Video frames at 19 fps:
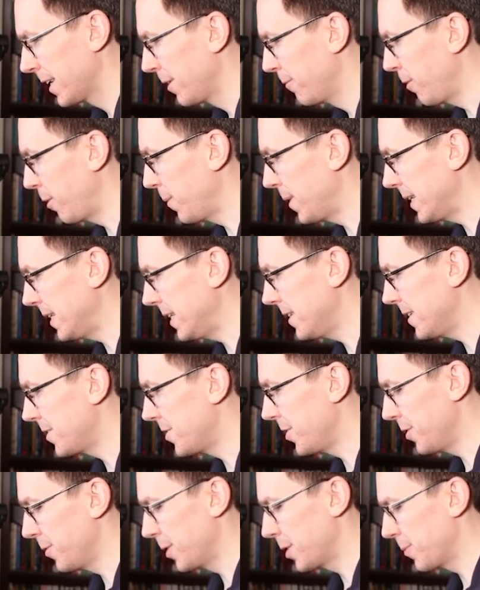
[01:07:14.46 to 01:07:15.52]
What we need to
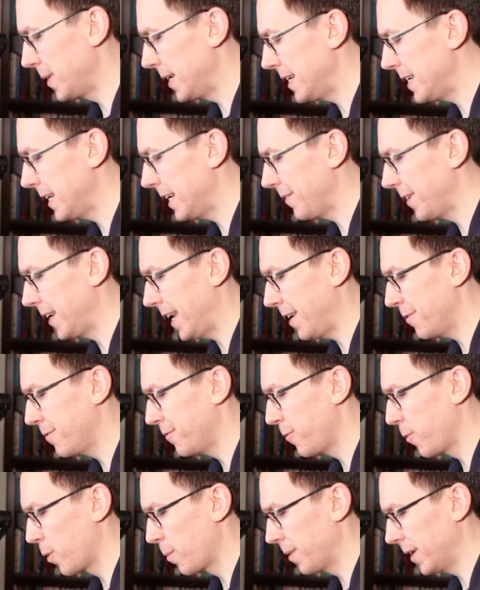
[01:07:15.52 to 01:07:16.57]
do is we need to give it a
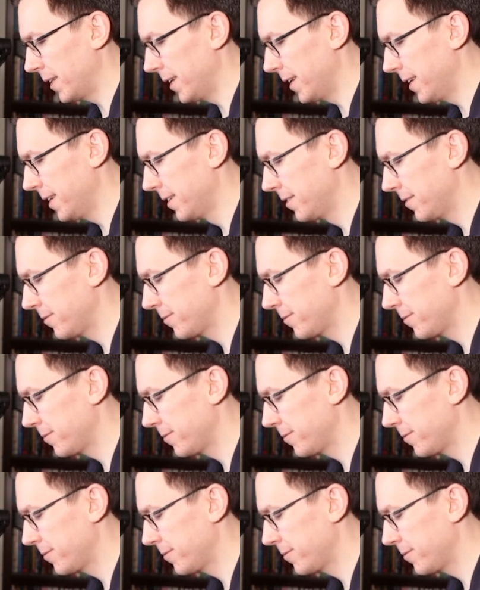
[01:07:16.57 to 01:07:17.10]
formula